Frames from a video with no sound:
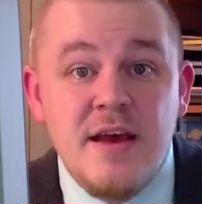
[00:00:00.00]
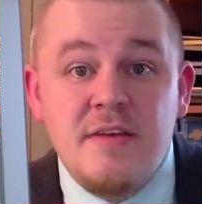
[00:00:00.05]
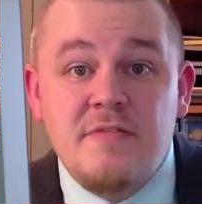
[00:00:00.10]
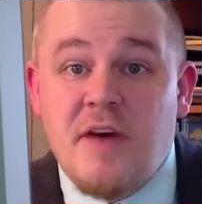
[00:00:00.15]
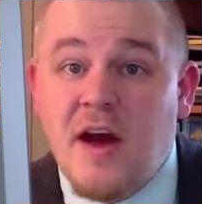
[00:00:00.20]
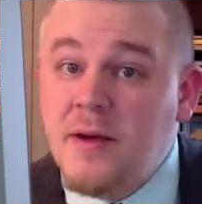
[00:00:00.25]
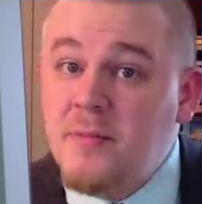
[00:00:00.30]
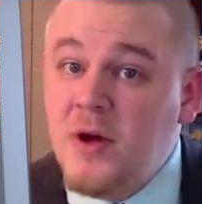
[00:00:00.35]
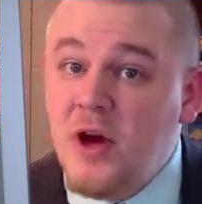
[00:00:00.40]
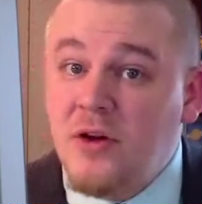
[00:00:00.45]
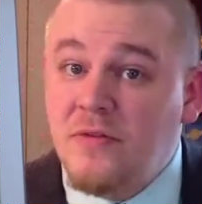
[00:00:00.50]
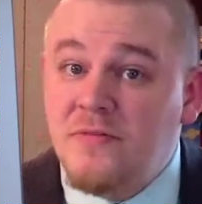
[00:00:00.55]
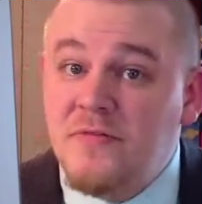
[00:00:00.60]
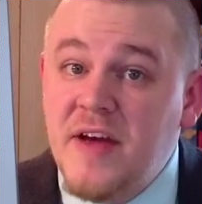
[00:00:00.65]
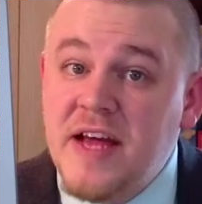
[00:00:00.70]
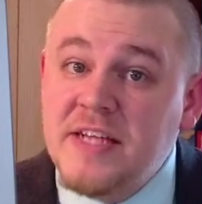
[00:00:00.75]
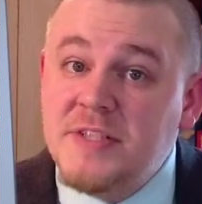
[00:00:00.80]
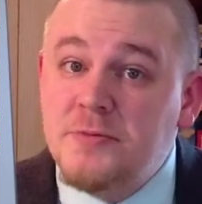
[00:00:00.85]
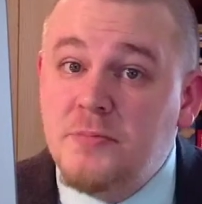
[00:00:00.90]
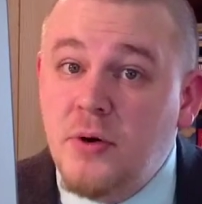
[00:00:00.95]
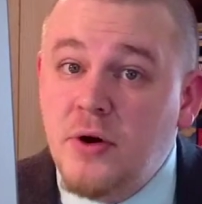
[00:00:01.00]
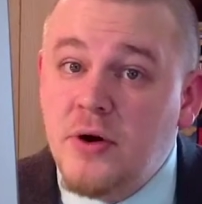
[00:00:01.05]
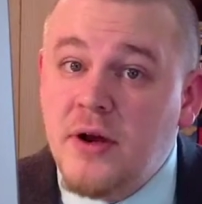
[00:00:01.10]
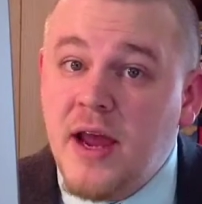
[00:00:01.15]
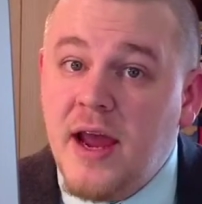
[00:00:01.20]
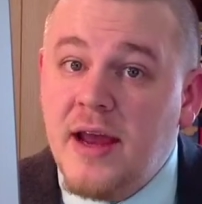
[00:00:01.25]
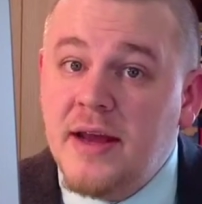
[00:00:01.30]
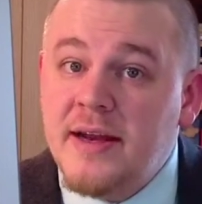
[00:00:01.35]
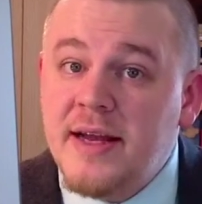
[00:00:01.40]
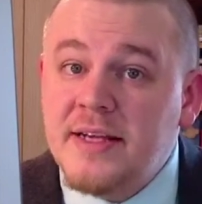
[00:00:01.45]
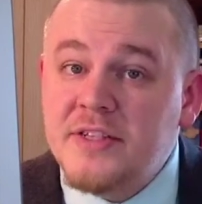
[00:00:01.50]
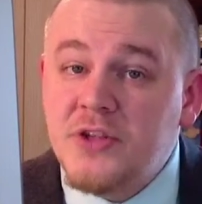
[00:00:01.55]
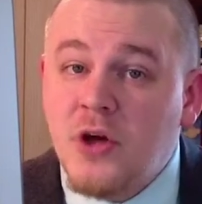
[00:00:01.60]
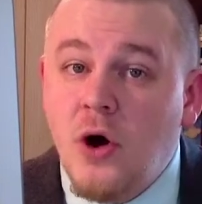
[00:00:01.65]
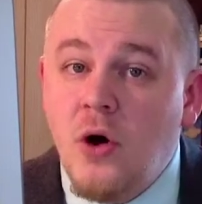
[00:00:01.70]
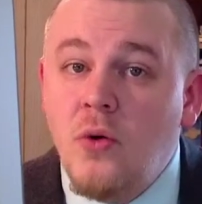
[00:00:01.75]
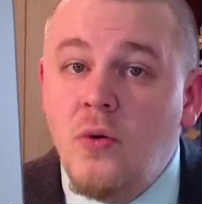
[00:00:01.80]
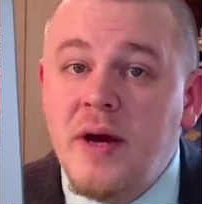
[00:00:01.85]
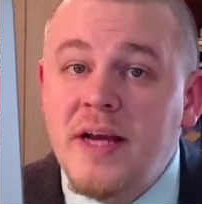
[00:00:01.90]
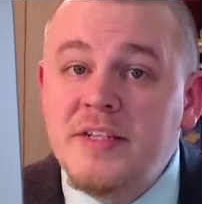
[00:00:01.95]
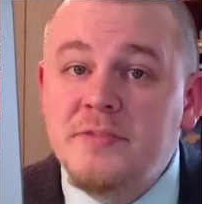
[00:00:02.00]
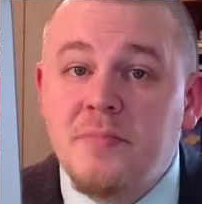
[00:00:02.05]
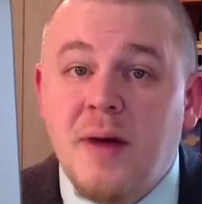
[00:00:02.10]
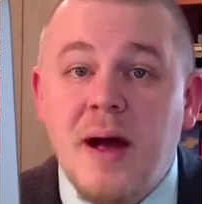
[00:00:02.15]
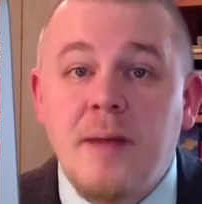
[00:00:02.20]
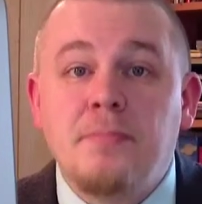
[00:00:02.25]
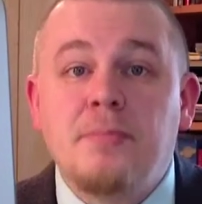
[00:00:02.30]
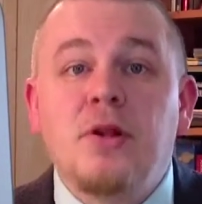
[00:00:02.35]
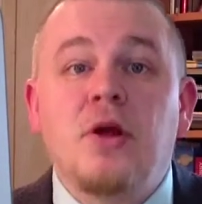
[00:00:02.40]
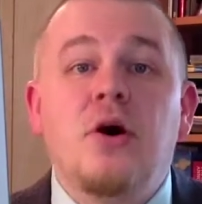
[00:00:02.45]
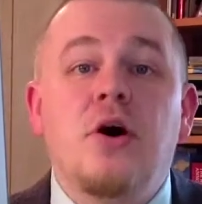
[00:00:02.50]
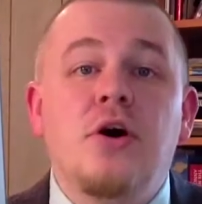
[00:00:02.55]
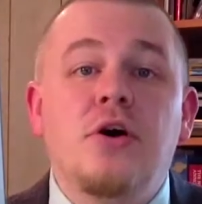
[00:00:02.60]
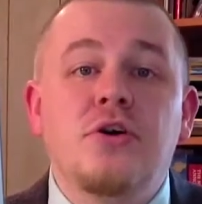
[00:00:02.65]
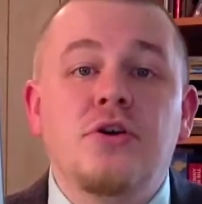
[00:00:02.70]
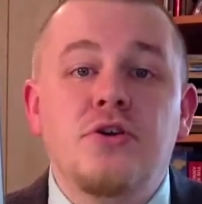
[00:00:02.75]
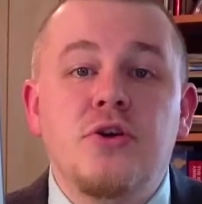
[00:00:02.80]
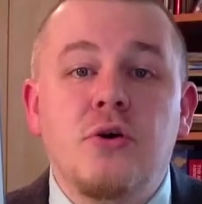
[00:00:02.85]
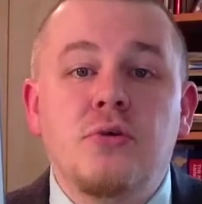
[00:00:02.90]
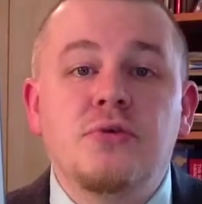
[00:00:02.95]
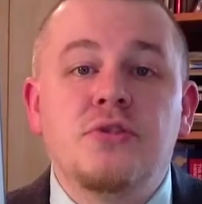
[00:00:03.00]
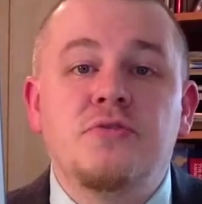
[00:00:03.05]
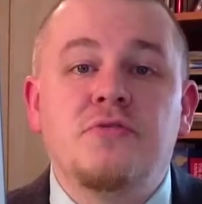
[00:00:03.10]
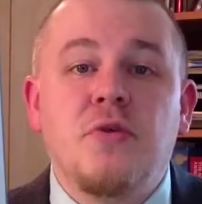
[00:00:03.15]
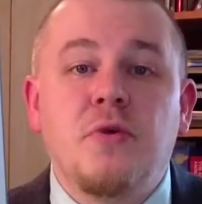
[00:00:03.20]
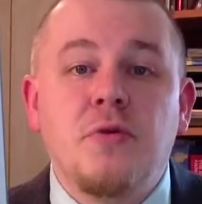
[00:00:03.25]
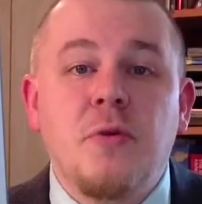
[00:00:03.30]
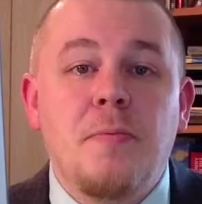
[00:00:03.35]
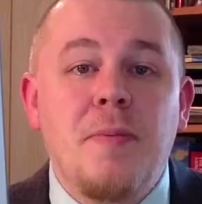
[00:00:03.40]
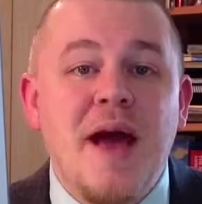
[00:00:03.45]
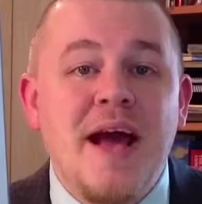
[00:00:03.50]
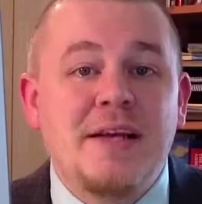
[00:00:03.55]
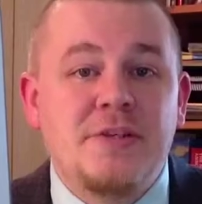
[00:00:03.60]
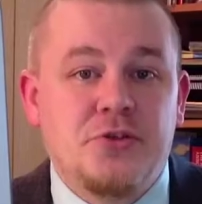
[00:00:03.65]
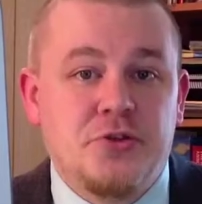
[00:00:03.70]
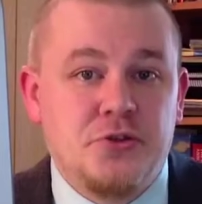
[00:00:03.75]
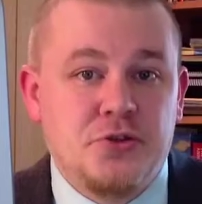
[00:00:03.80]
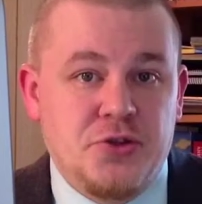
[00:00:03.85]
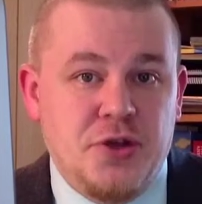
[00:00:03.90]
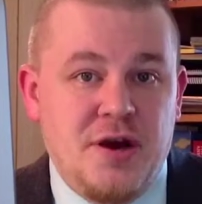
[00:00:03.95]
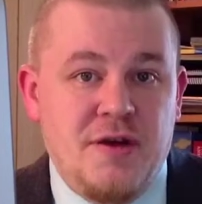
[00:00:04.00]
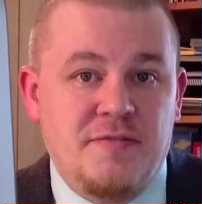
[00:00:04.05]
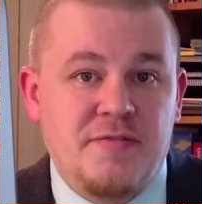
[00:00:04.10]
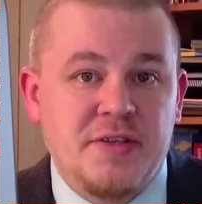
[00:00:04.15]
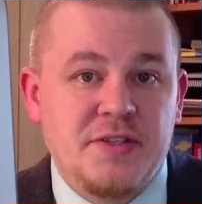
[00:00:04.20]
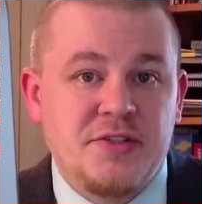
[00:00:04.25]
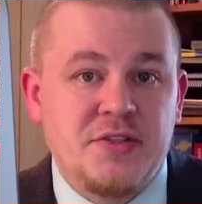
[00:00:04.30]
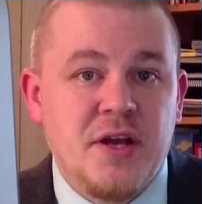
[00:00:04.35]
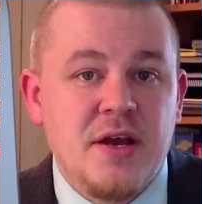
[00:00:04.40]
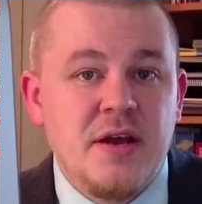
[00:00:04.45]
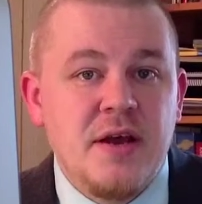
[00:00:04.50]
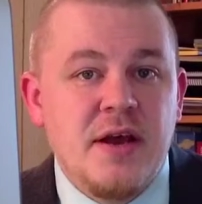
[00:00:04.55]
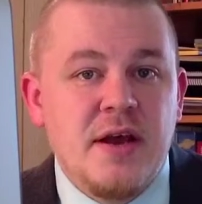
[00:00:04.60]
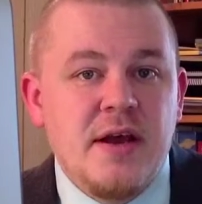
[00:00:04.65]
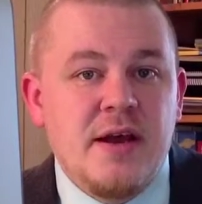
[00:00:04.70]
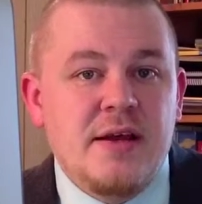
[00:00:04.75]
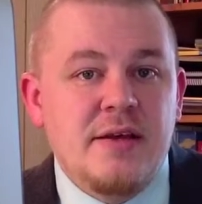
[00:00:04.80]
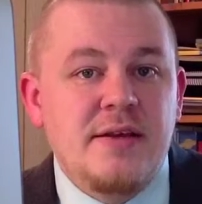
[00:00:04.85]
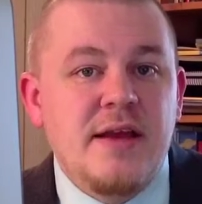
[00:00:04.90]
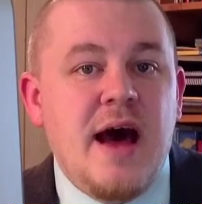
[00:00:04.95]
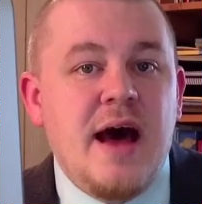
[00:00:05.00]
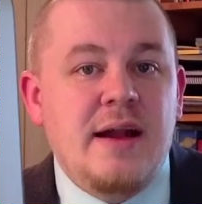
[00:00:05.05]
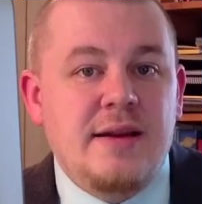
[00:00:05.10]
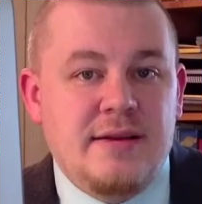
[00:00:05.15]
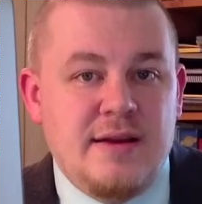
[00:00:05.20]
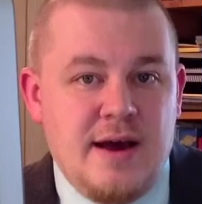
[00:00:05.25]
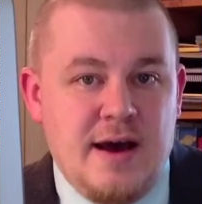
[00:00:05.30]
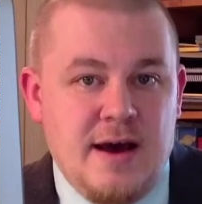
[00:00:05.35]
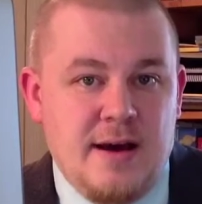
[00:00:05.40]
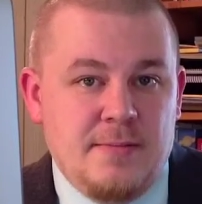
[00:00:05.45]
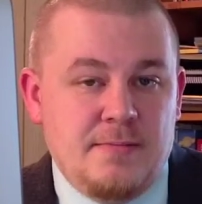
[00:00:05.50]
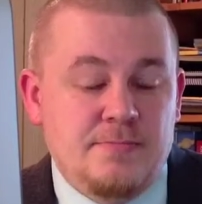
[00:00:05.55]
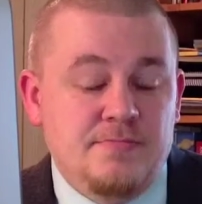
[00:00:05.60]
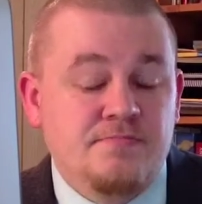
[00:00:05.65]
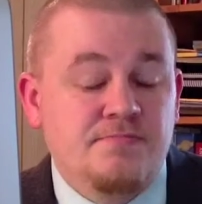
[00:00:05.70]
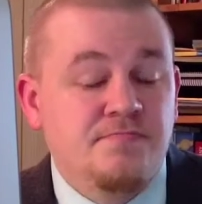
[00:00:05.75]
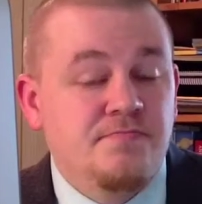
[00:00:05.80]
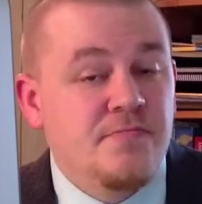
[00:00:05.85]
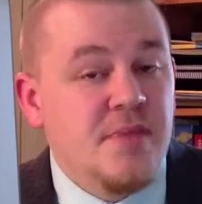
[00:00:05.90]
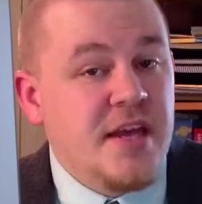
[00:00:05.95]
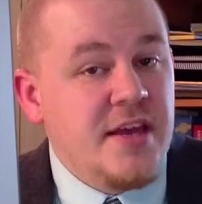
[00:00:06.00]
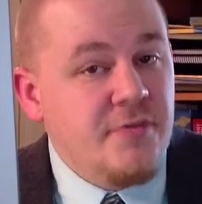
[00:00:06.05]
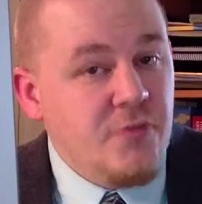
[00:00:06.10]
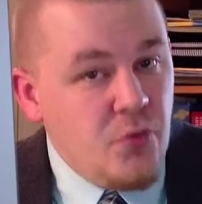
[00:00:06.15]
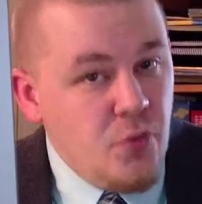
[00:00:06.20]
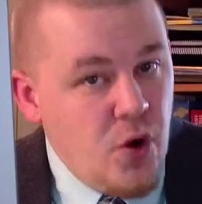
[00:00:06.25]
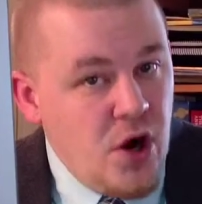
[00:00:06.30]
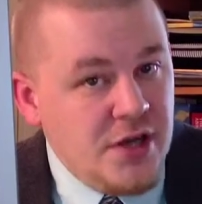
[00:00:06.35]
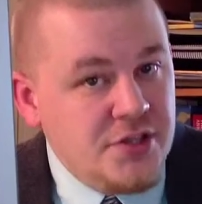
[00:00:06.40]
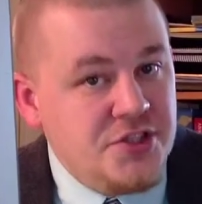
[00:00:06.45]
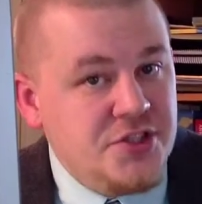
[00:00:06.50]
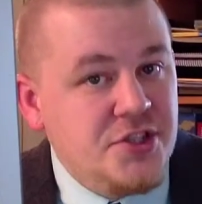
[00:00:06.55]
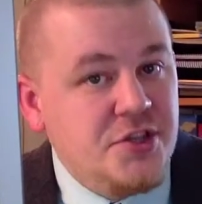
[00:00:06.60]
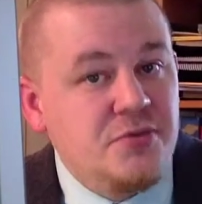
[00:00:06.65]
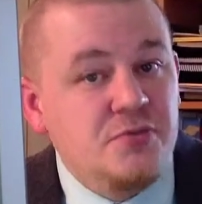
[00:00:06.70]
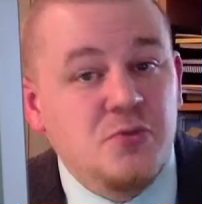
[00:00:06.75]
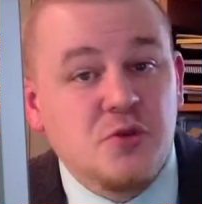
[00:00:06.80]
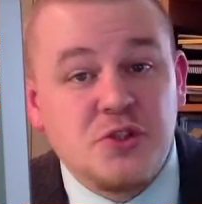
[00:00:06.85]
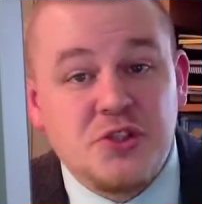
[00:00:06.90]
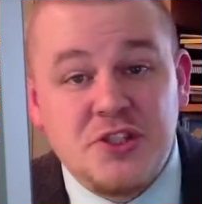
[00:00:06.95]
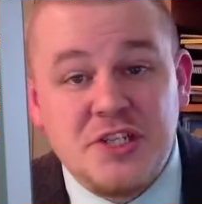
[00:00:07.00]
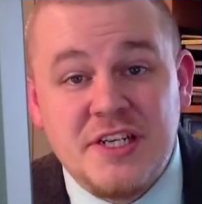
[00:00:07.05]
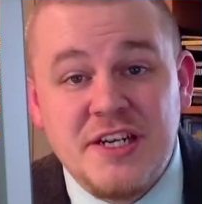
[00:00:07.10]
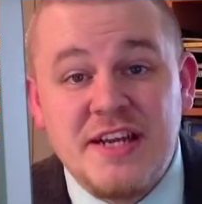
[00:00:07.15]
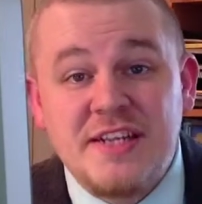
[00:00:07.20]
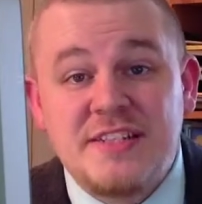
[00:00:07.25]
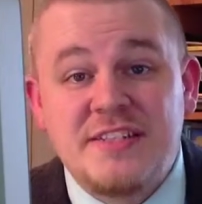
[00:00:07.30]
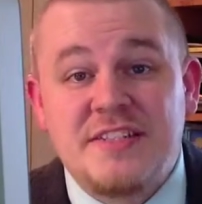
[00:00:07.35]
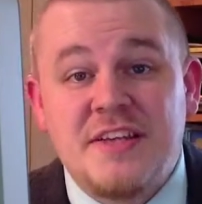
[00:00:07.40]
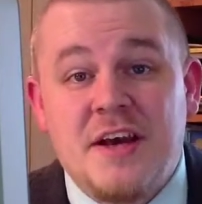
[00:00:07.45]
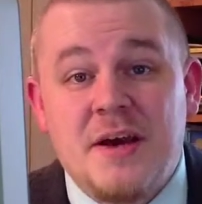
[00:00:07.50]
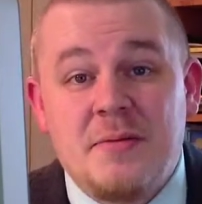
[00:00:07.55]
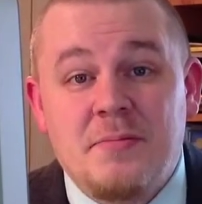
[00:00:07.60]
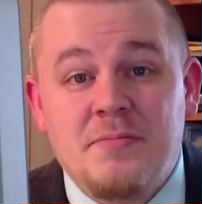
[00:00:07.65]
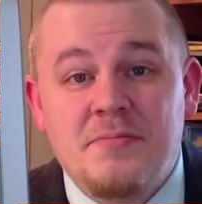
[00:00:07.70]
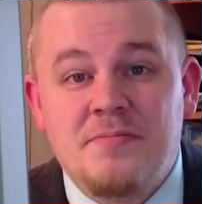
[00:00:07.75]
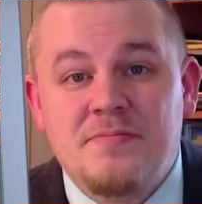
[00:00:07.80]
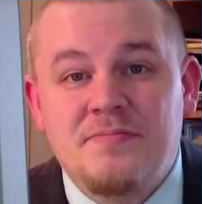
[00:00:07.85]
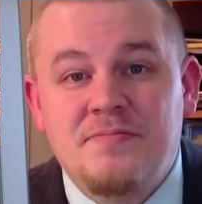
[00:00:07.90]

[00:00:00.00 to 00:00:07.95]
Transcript: Find me on Facebook, and as always, my blog, notesfromthepastorsoffice.com. Thank you for watching. We'll see you next time.